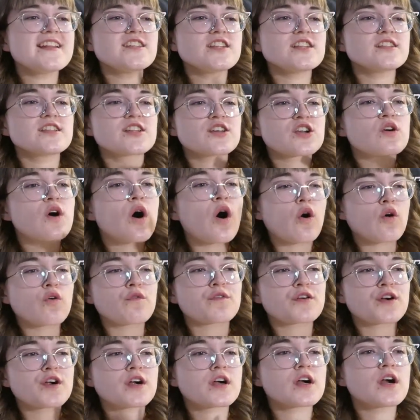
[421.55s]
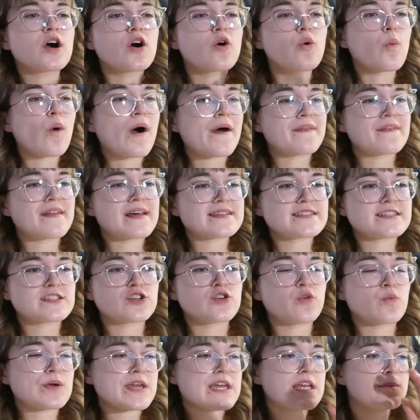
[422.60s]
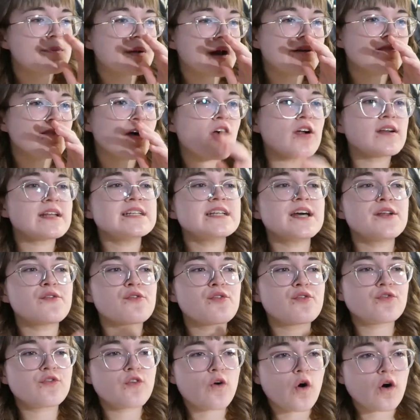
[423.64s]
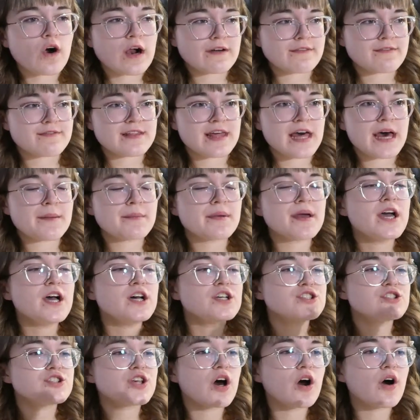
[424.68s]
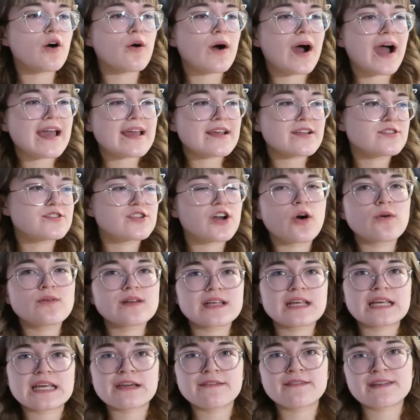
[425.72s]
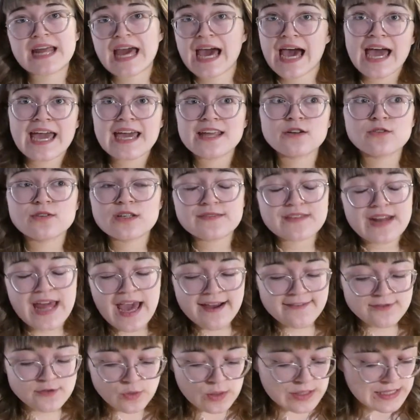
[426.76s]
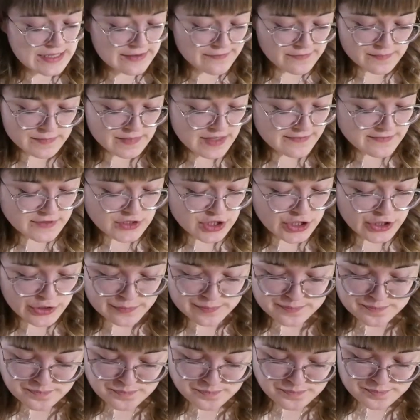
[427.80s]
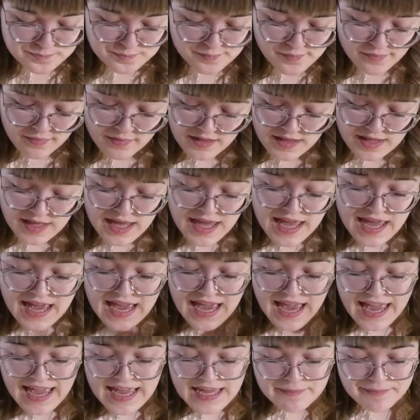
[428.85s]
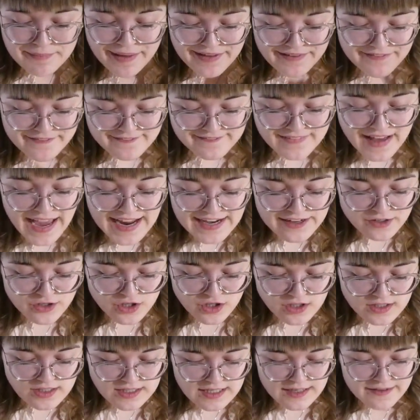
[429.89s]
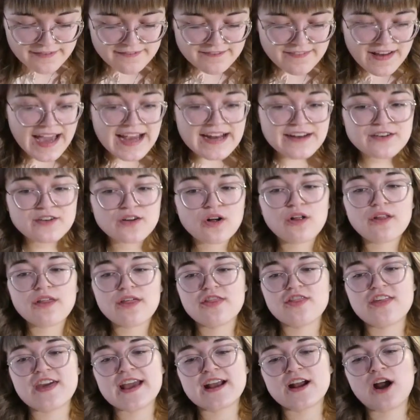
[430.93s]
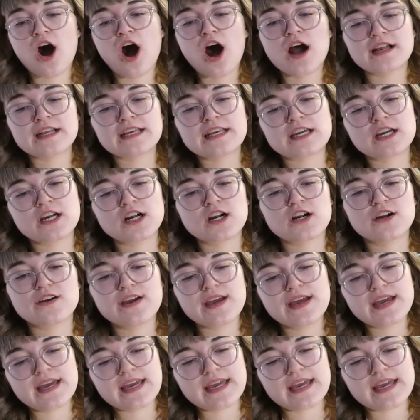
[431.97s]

a little over one lesson a week, but I've already done four of them. So I don't even have 20 of them left to do. And my final thing on here